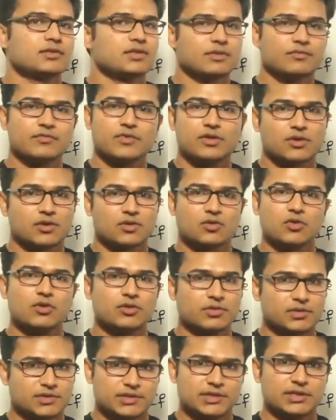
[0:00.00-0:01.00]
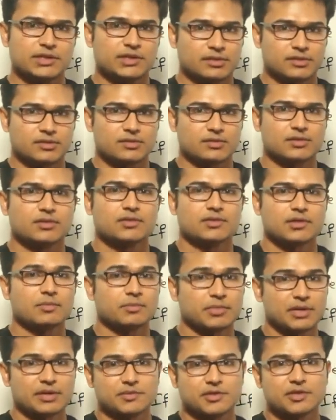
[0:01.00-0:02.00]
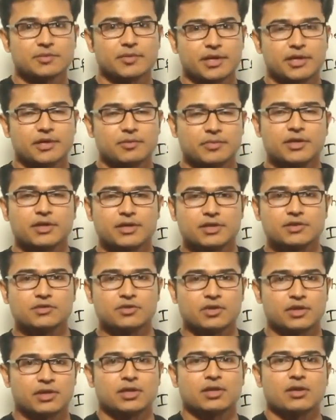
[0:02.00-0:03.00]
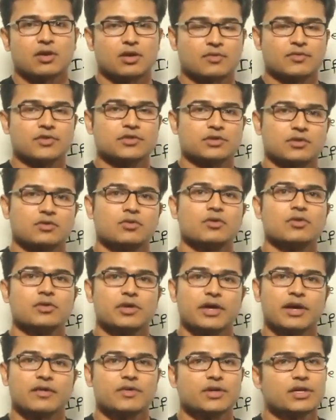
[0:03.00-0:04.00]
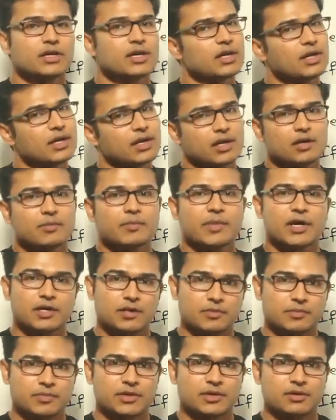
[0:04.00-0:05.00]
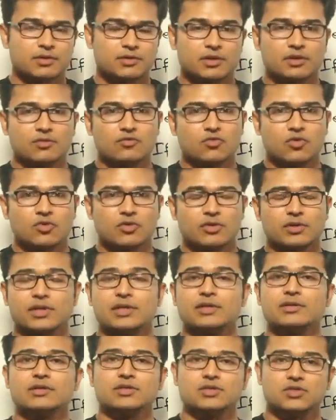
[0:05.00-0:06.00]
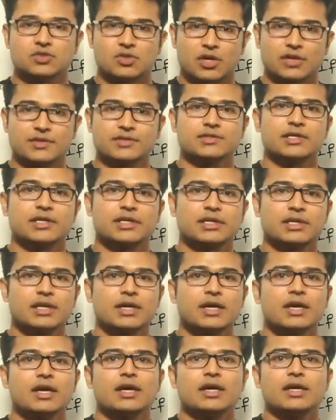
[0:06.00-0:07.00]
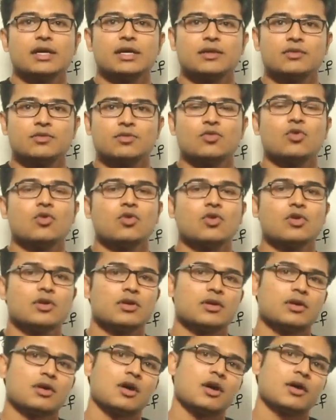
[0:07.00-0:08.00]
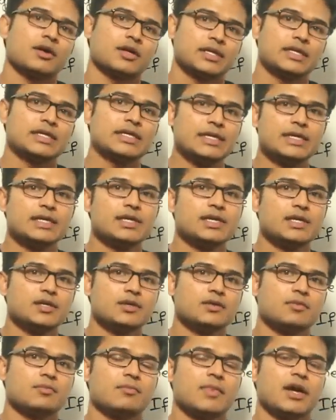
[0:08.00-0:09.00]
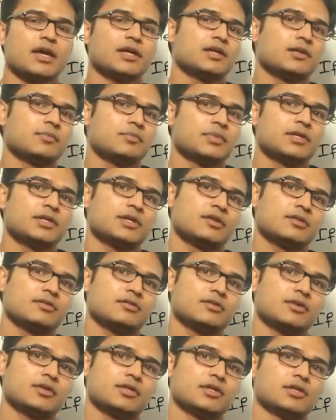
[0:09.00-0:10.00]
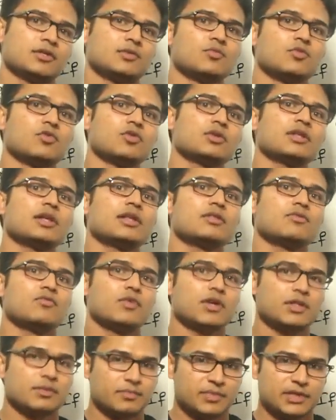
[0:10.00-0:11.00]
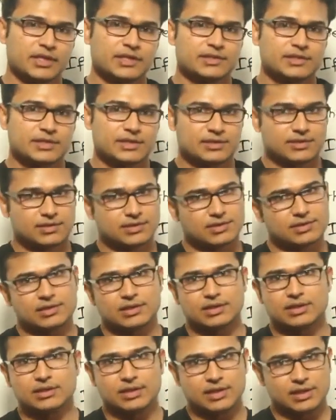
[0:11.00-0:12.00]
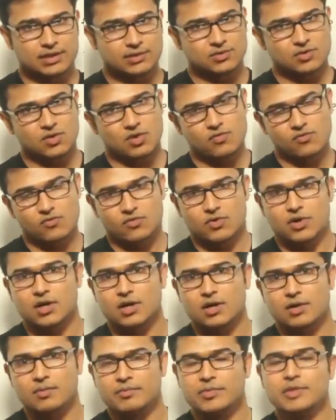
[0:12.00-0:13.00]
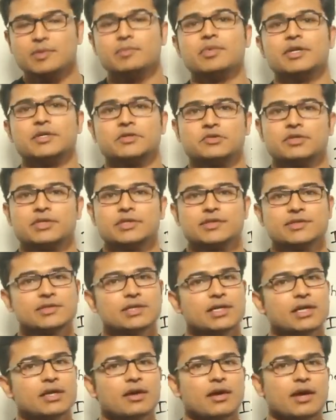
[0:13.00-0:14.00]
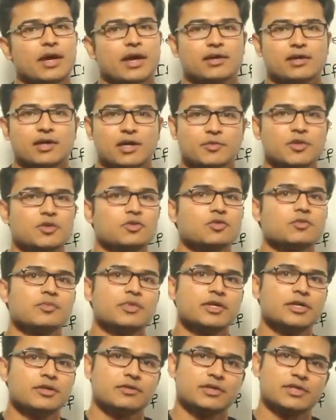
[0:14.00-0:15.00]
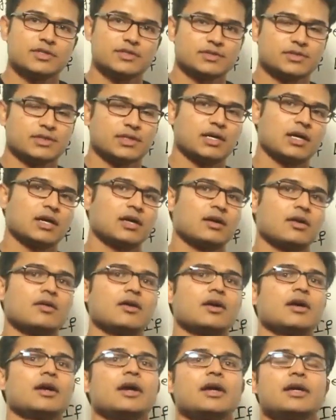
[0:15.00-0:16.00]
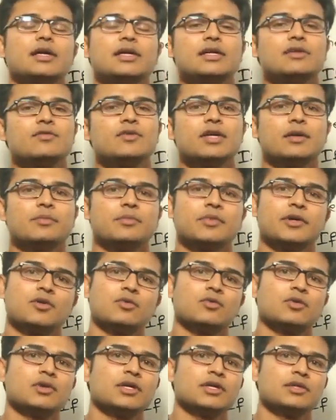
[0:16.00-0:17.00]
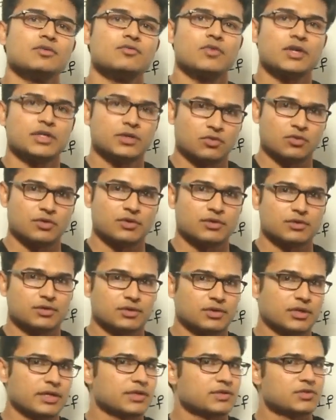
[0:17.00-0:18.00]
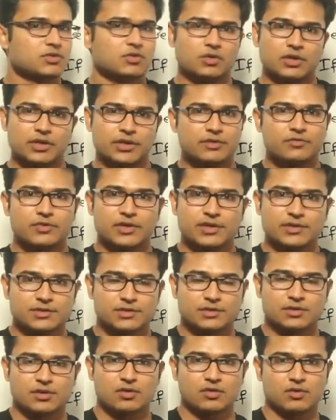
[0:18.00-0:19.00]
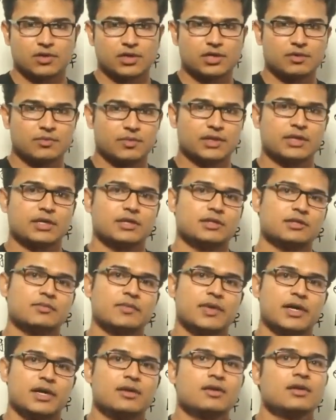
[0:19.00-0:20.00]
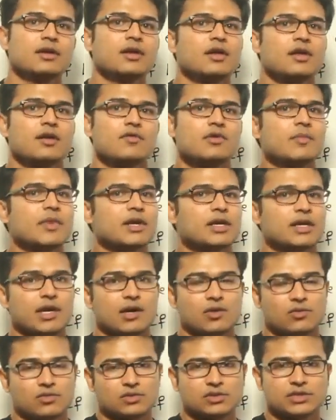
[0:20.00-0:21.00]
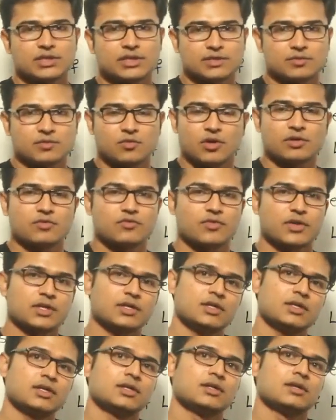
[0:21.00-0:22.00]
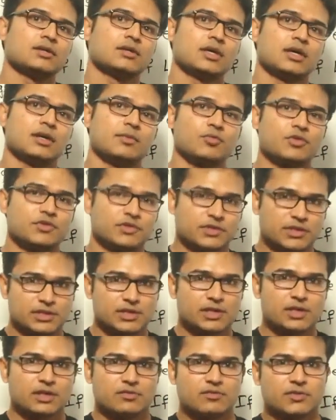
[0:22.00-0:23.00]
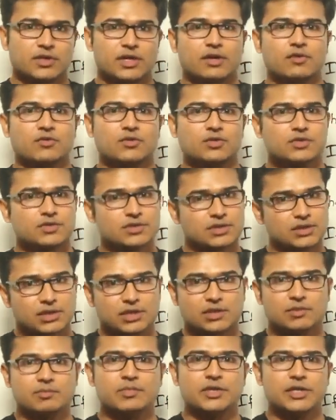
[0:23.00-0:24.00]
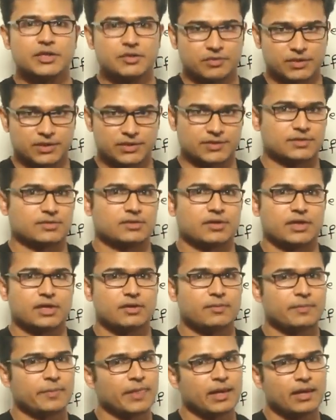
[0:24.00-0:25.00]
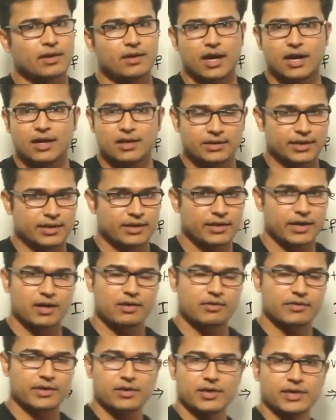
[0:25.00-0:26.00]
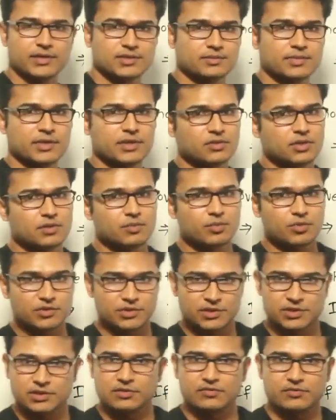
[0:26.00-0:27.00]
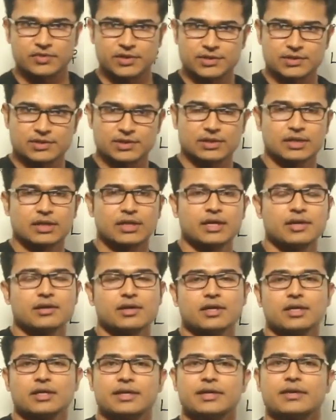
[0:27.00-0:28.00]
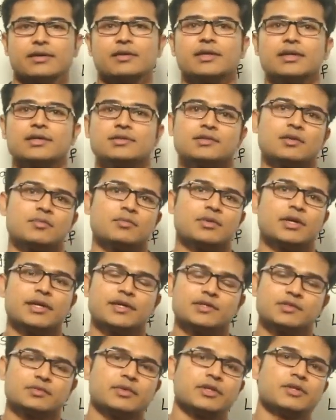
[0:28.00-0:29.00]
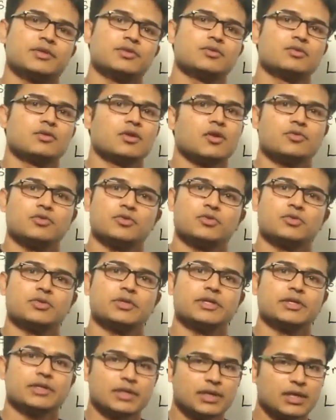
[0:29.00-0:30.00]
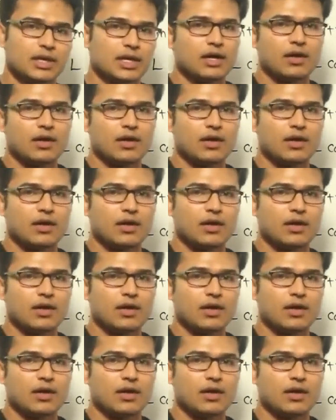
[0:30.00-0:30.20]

Somewhere you are going to see it. Sometimes it might appear. It is not that always you are going to have it. It might appear. Therefore, there is a chance that a node or a key might appear in more than one places in case of B plus trees, and coming to B trees, a key will appear only in one node. That is the only difference. Now, keeping that in mind, we might have to just modify the procedure that we have used in B trees, right? I'll try to explain you the procedure first. Later I'll take an example and explain you how to do that.